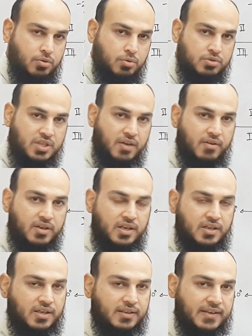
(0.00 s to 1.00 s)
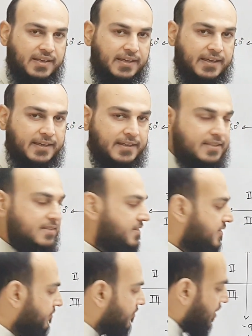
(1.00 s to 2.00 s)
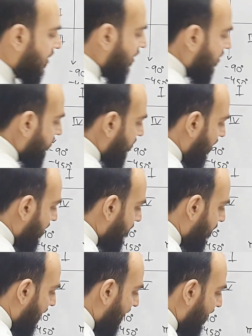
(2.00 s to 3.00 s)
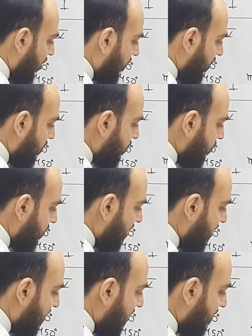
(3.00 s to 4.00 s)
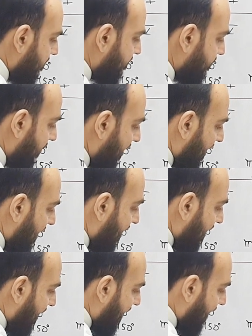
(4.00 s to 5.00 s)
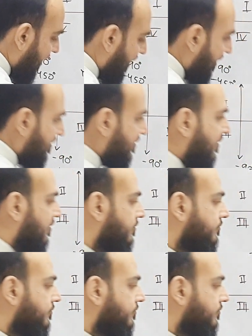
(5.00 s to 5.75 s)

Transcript: 270 degree is 3 pi over 2 radian, and